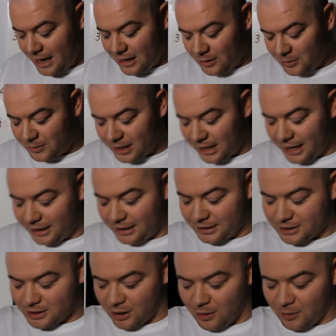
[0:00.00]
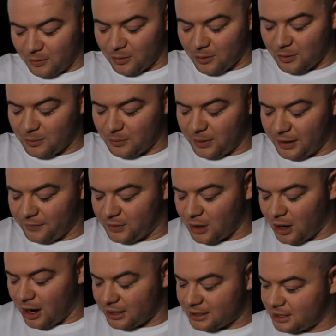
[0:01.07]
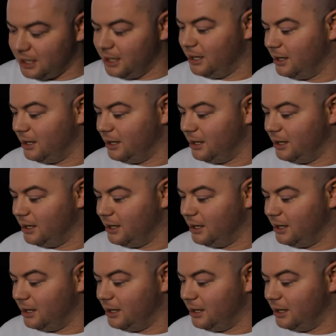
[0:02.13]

Okay, so we have got